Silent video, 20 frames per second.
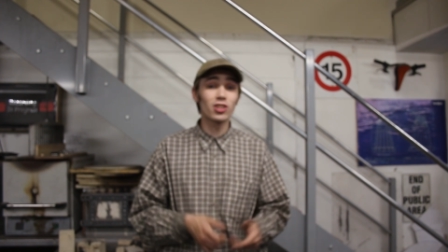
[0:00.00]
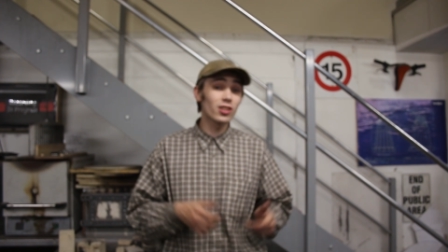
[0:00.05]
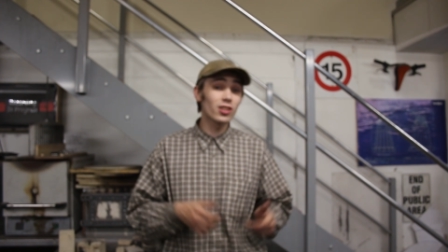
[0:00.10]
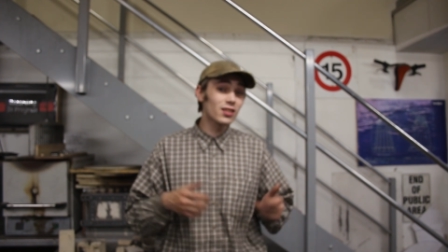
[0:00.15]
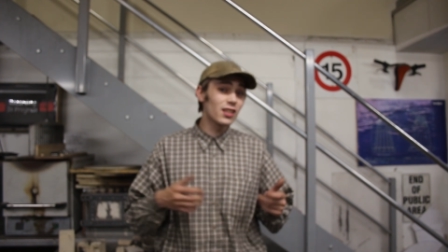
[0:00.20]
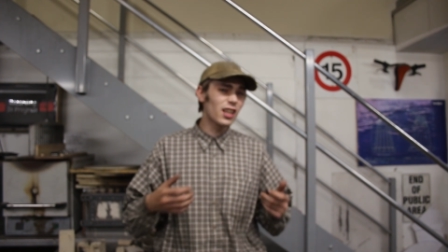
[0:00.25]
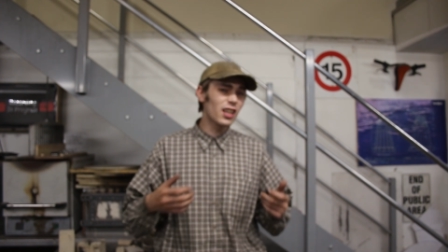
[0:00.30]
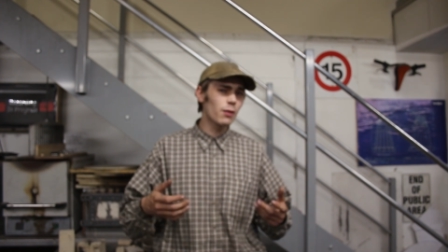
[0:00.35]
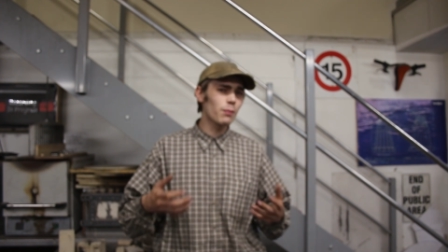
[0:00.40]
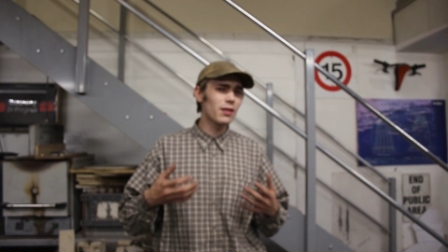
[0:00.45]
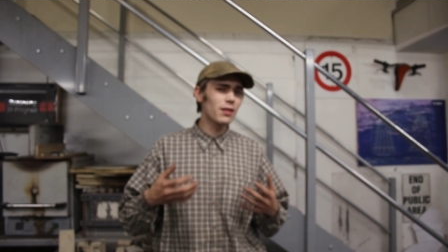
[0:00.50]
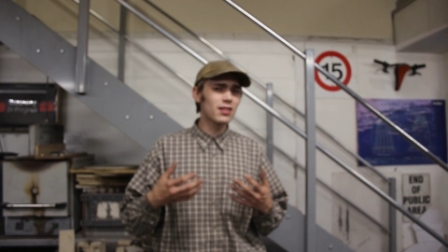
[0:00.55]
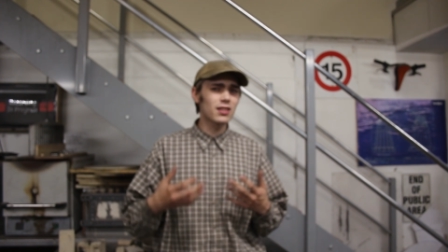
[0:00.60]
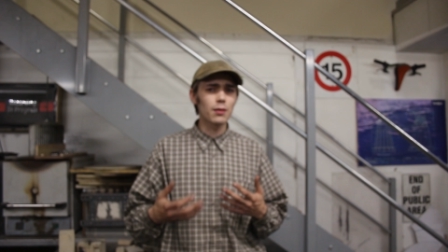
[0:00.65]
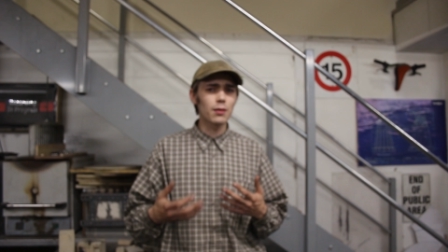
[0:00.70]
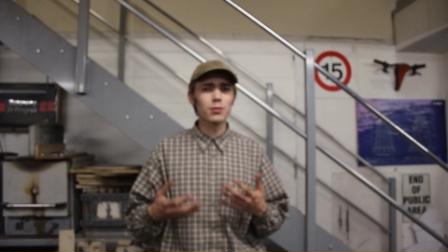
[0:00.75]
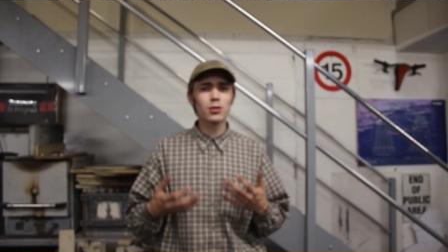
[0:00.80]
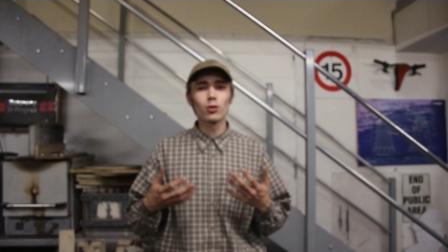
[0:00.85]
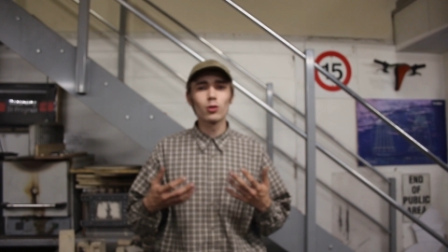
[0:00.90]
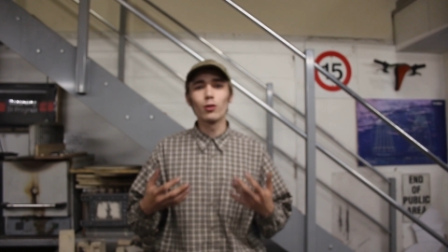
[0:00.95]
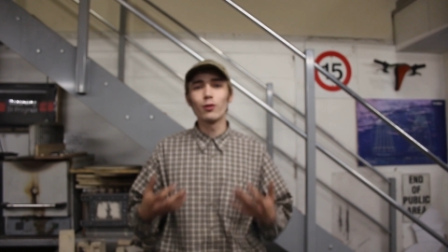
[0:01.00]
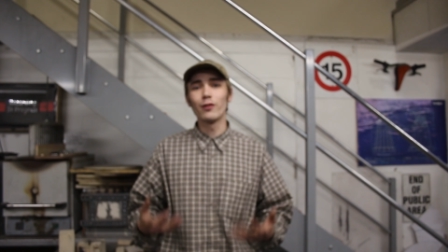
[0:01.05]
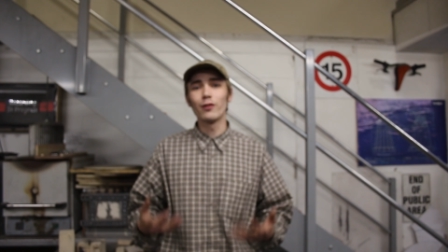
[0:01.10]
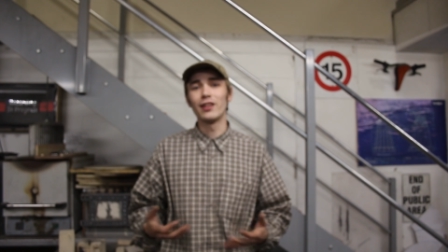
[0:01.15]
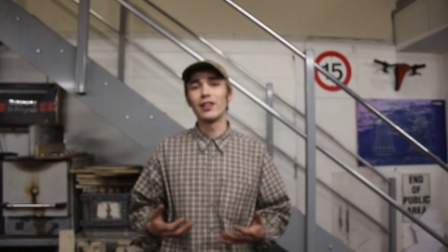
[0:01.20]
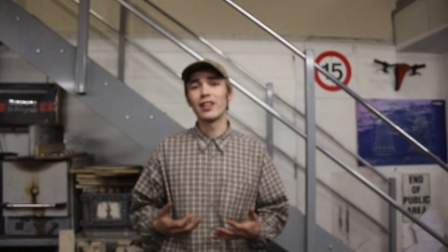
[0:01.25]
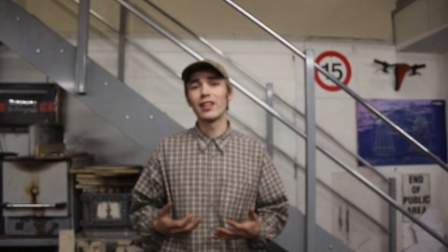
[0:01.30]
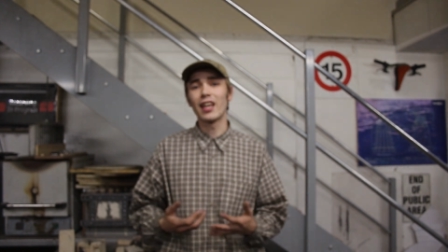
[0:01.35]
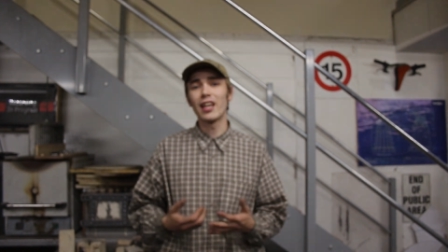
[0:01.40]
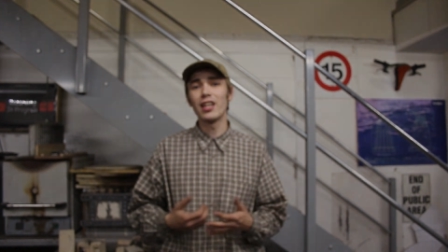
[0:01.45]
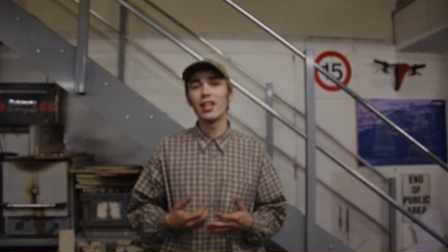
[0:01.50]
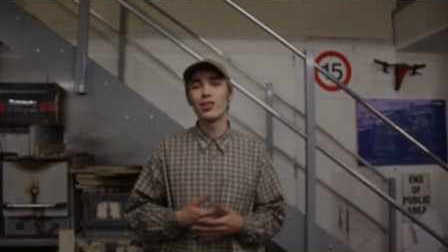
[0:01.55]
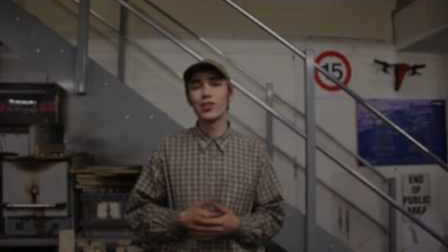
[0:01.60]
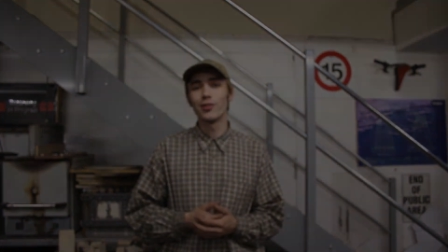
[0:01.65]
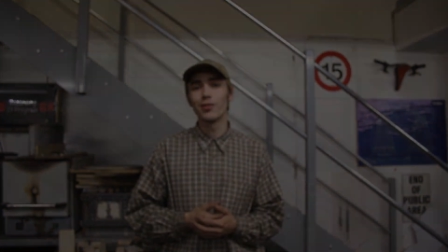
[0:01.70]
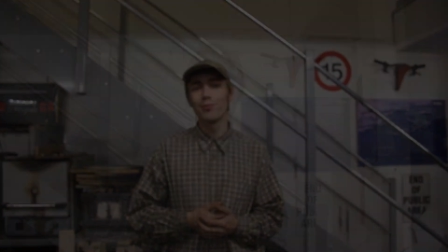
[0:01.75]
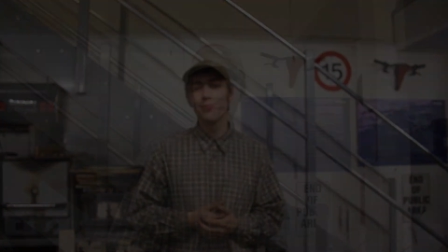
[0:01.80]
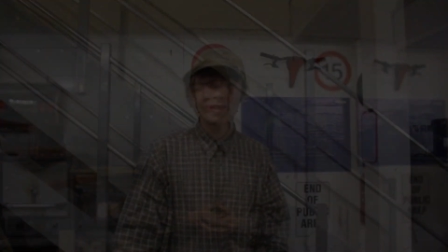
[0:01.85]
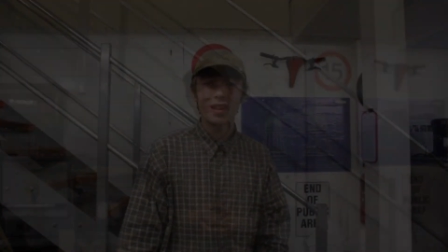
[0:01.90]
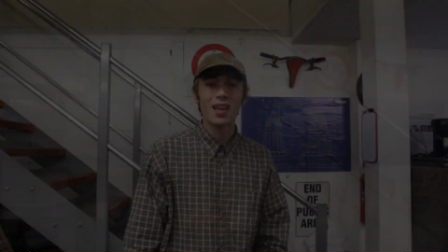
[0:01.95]
just to give me some sort of
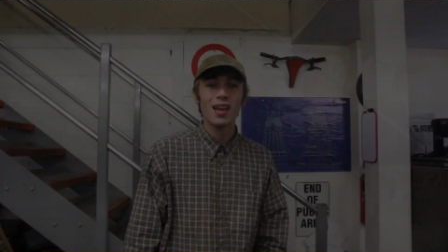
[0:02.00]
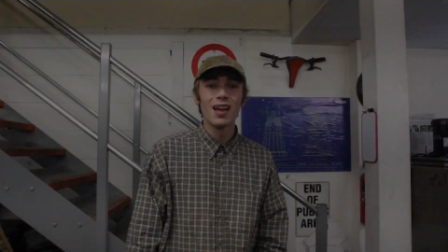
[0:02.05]
indication.